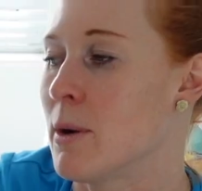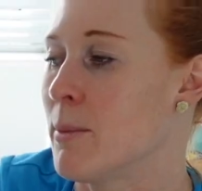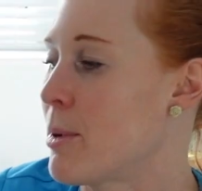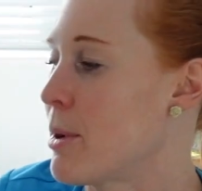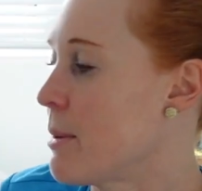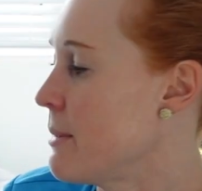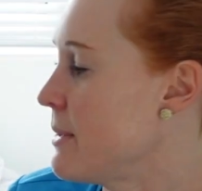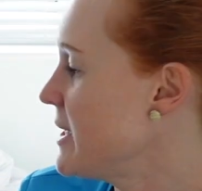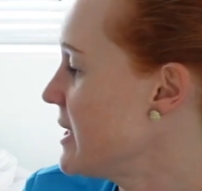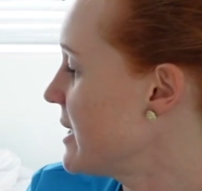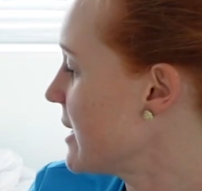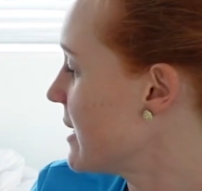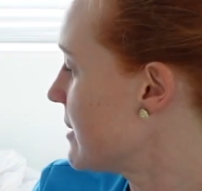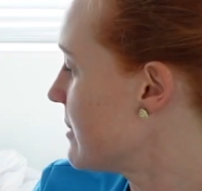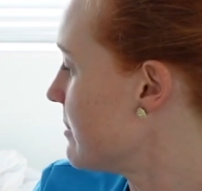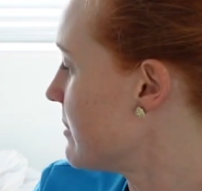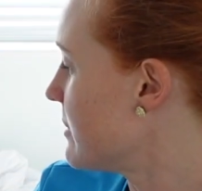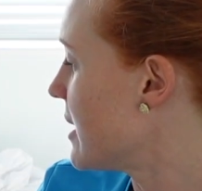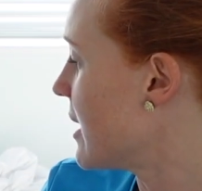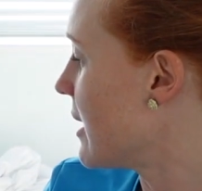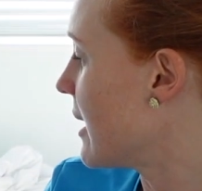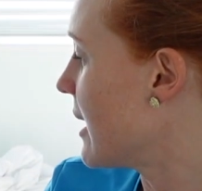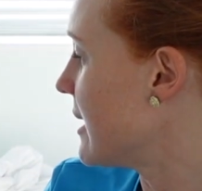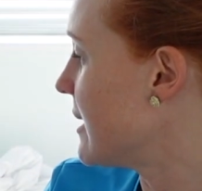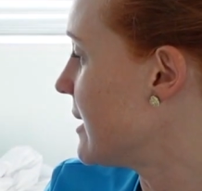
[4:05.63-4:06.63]
probably stick some
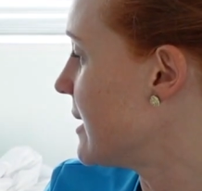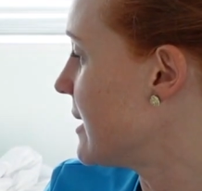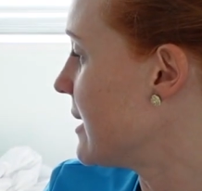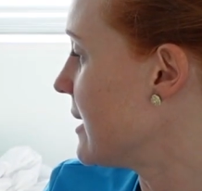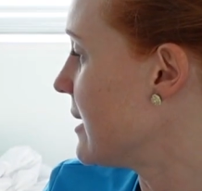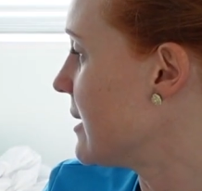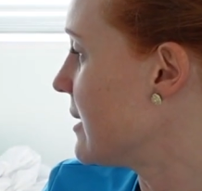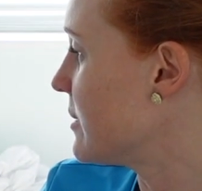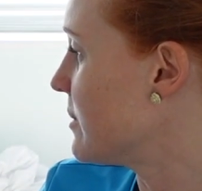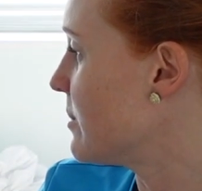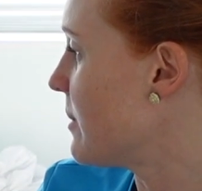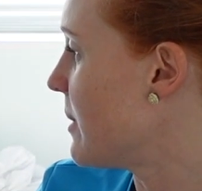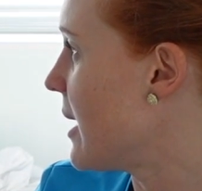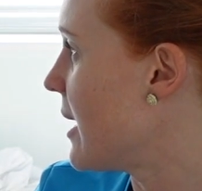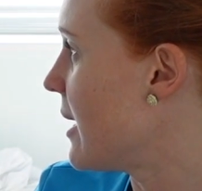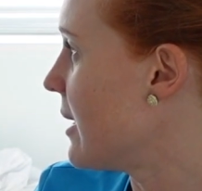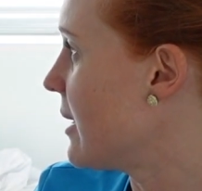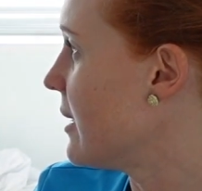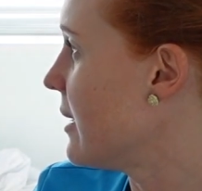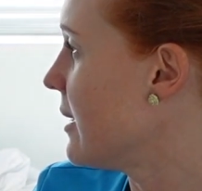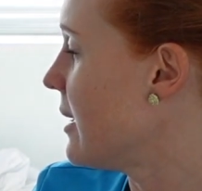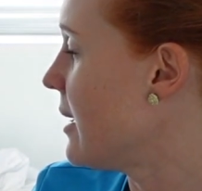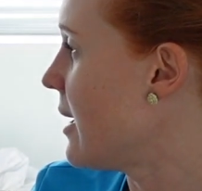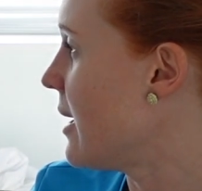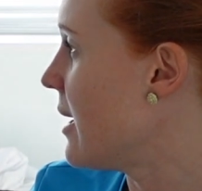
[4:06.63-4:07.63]
sunglasses in as
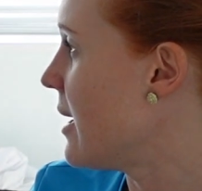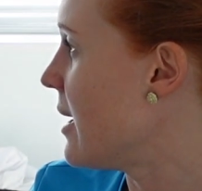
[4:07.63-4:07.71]
well.